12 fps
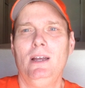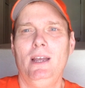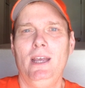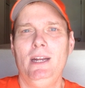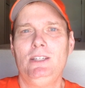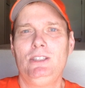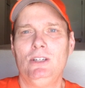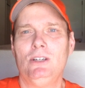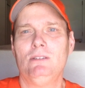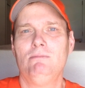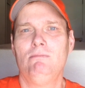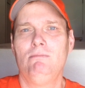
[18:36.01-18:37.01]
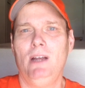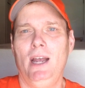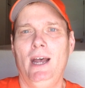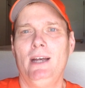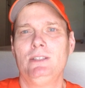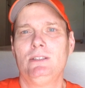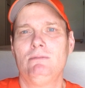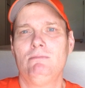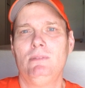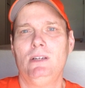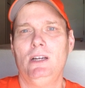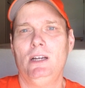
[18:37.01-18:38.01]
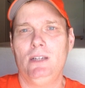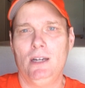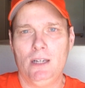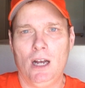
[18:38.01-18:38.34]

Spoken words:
and he still has a